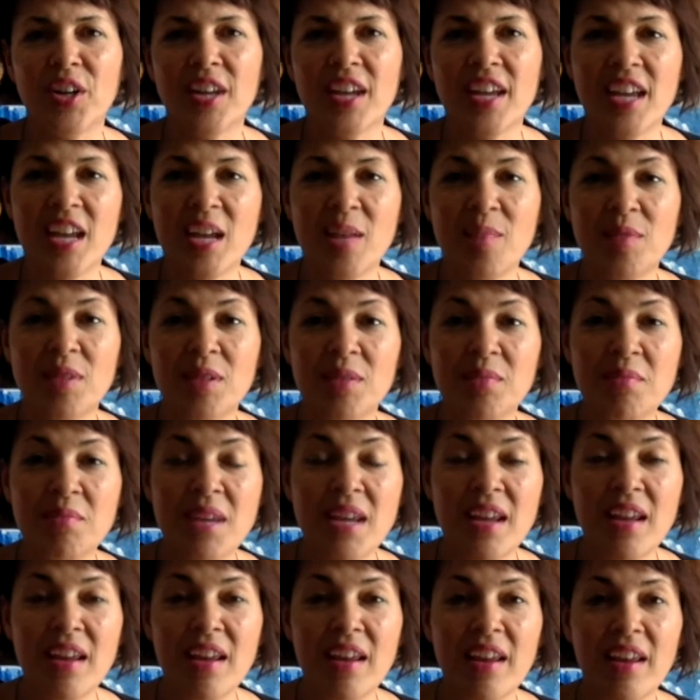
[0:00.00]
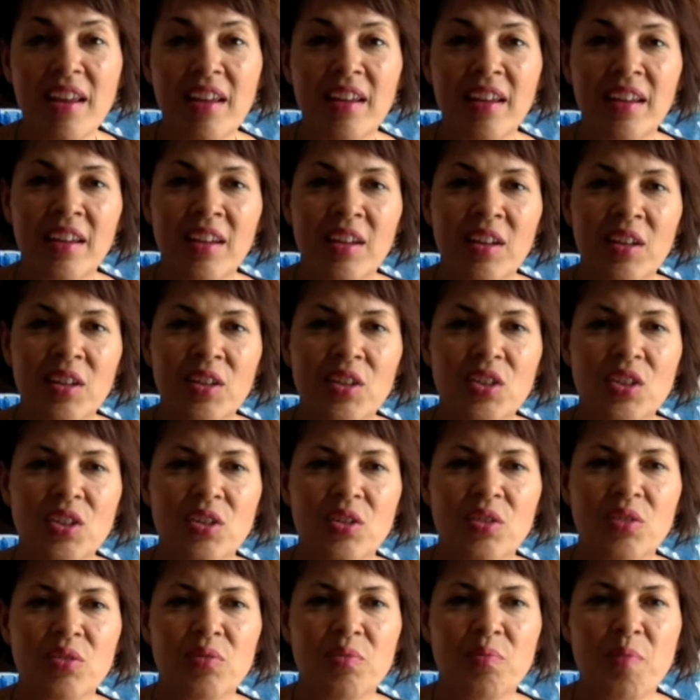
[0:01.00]
They came to me
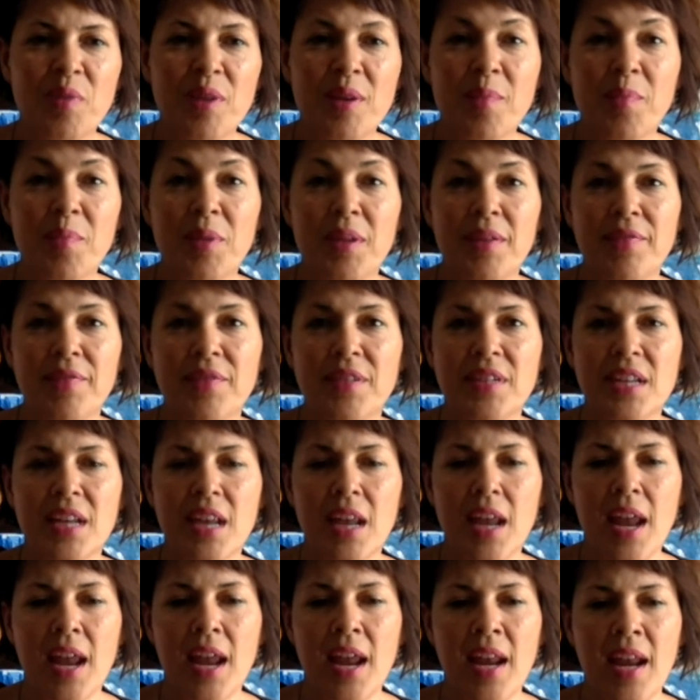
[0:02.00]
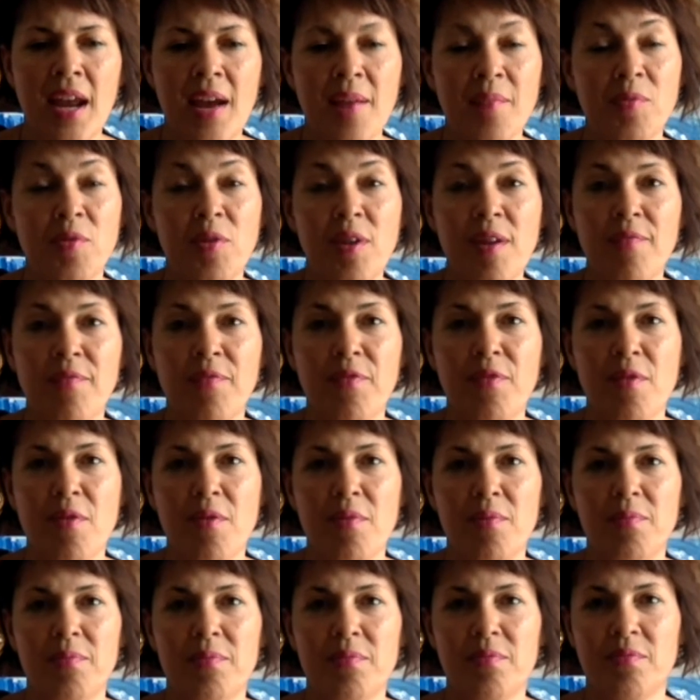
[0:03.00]
to be uplifted, and I'm
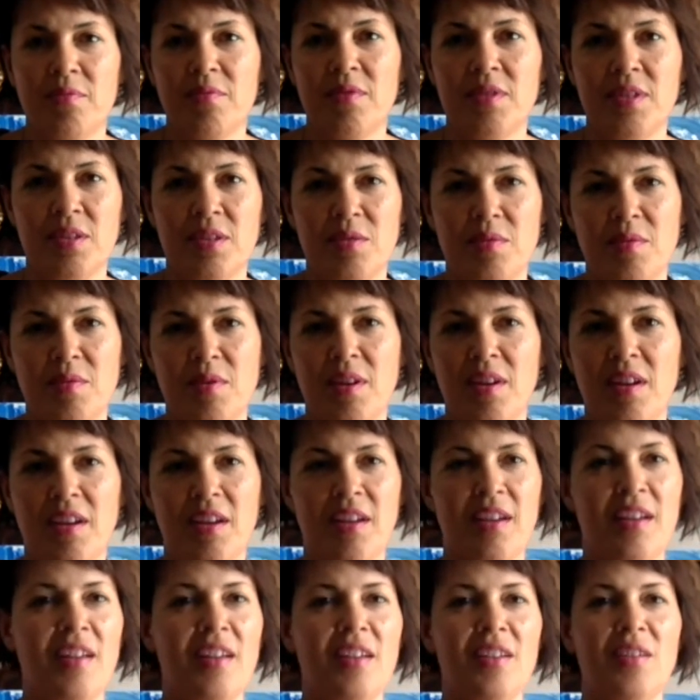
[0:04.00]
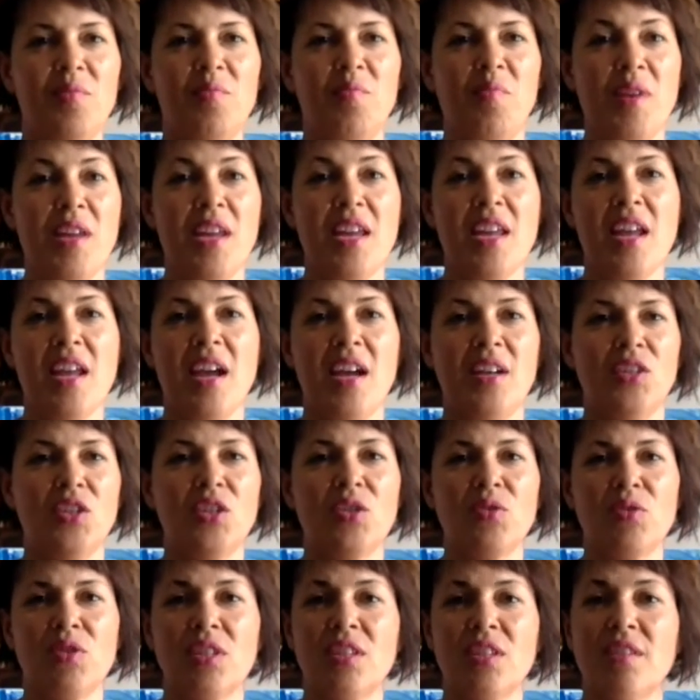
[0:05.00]
grateful to be a
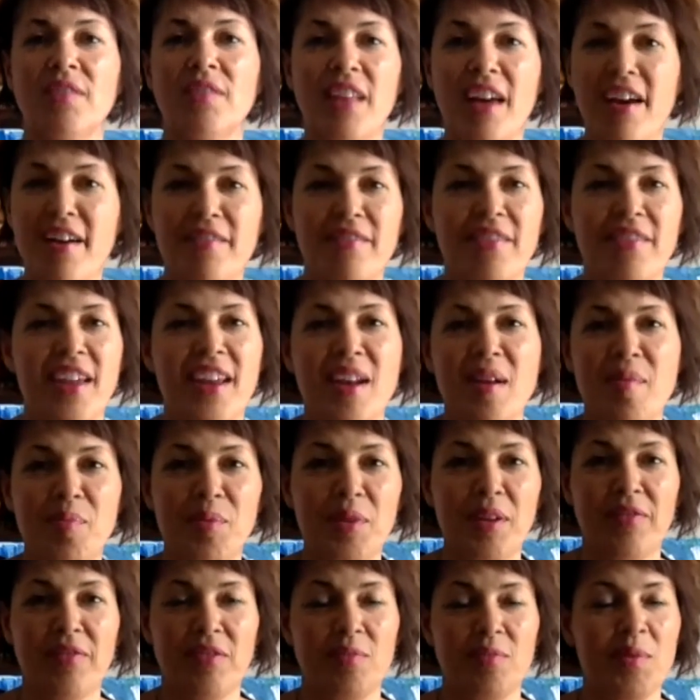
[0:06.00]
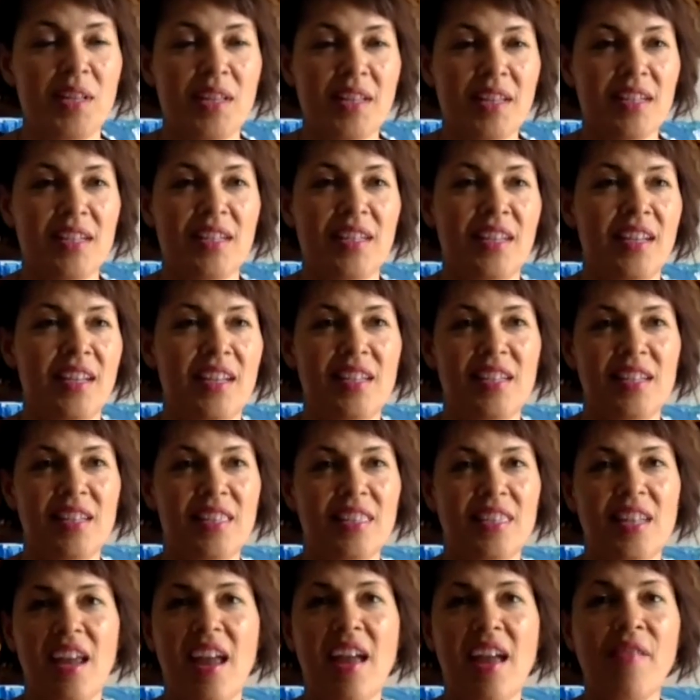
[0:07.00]
source of love and upliftment that
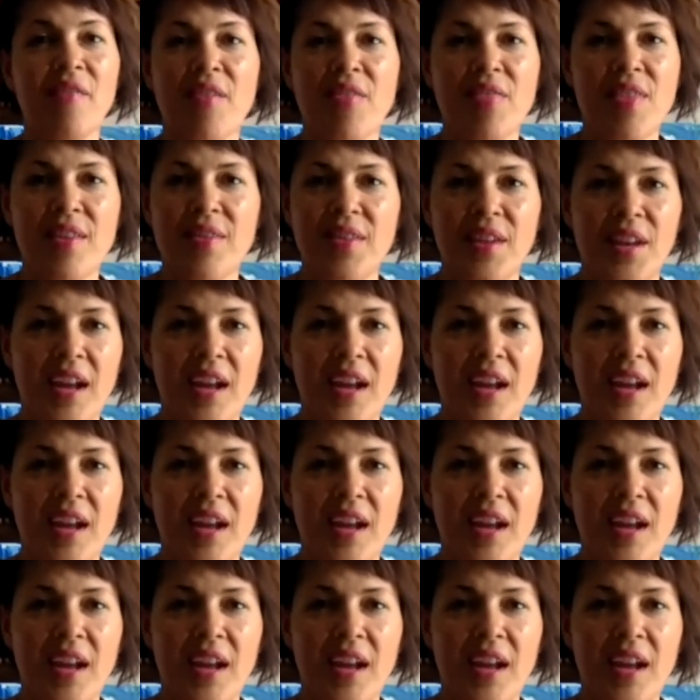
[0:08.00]
it's everything that